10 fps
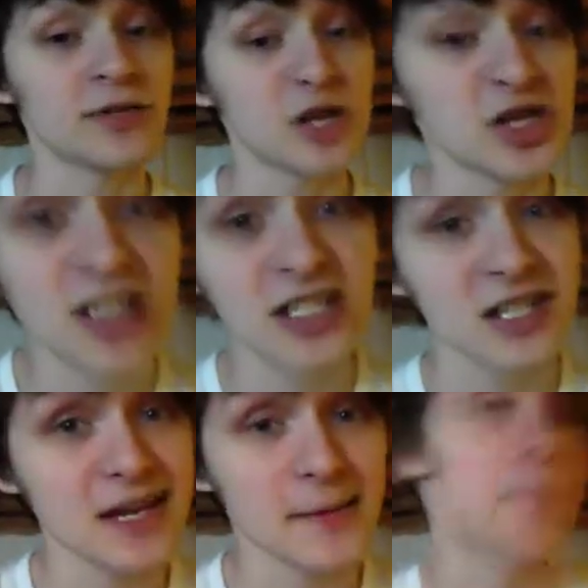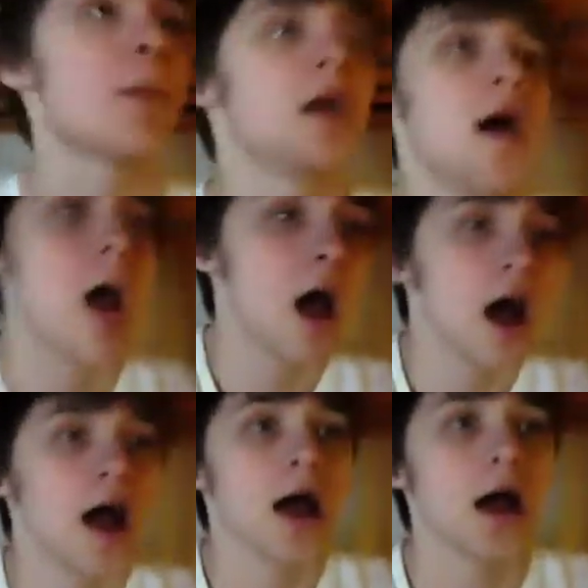just nice to see.
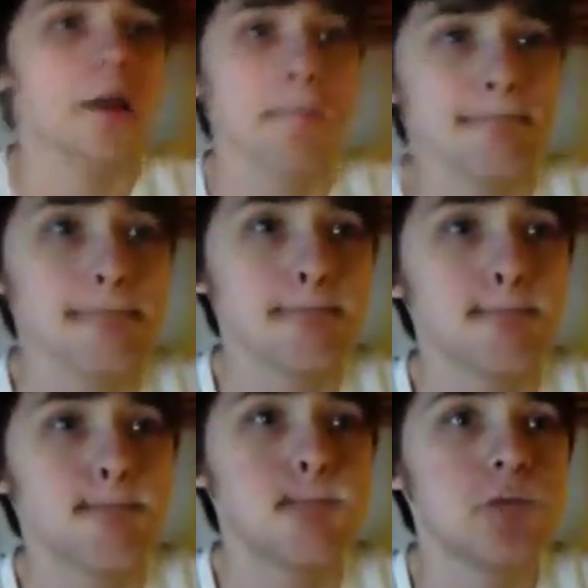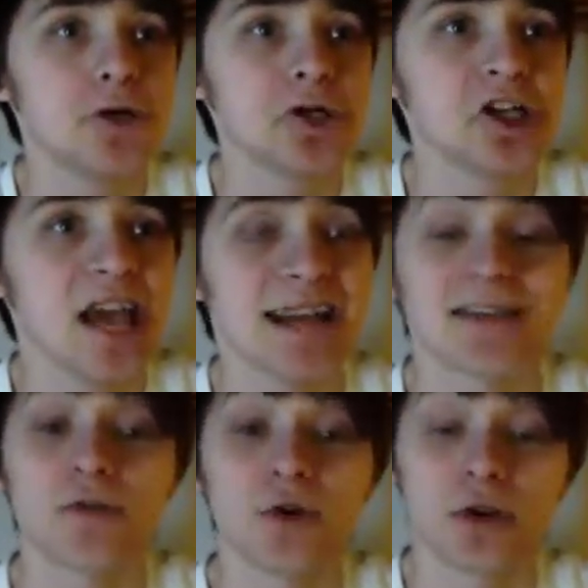But yes,
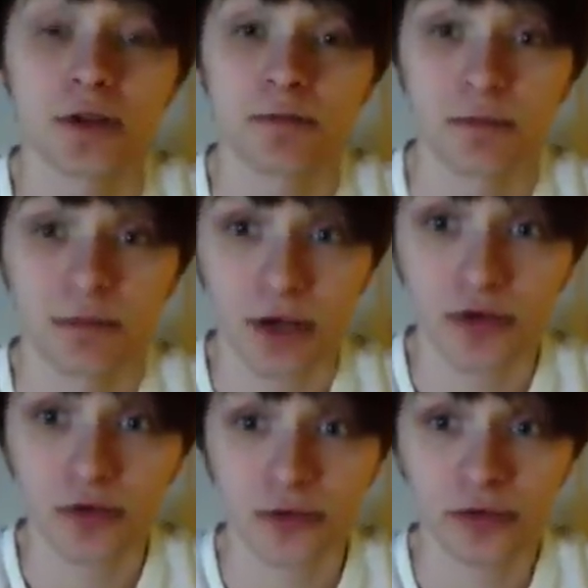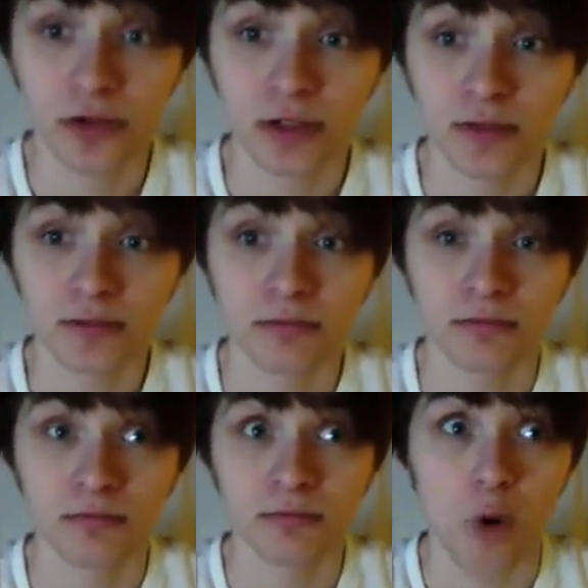of course, those who you can
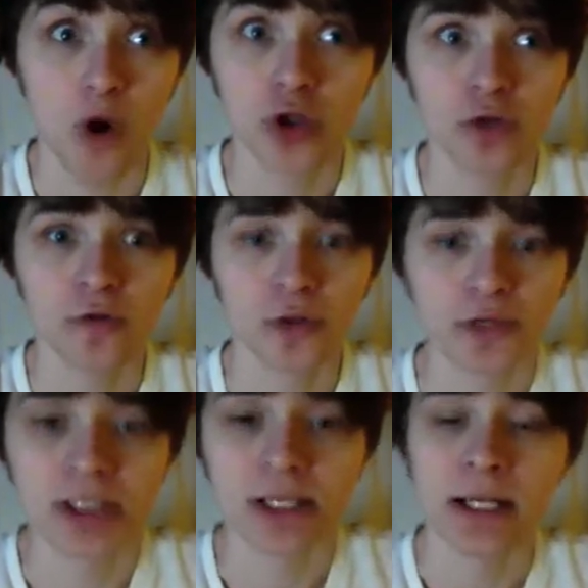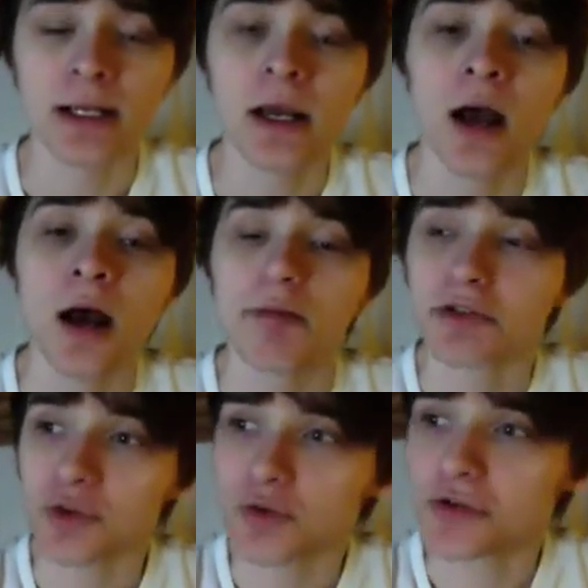look forward to seeing.
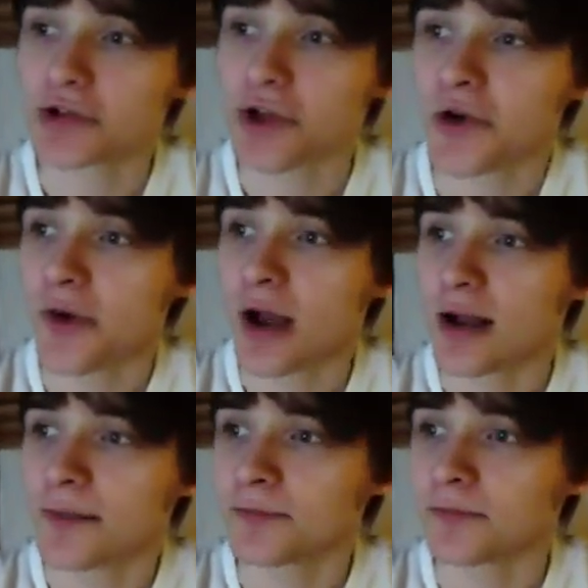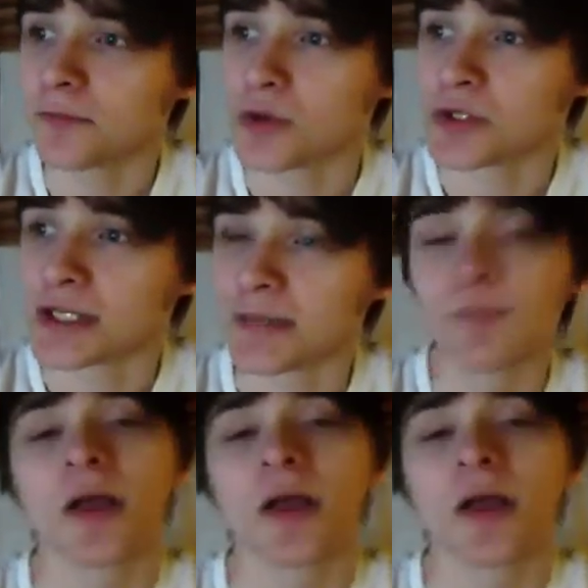But also, what was it?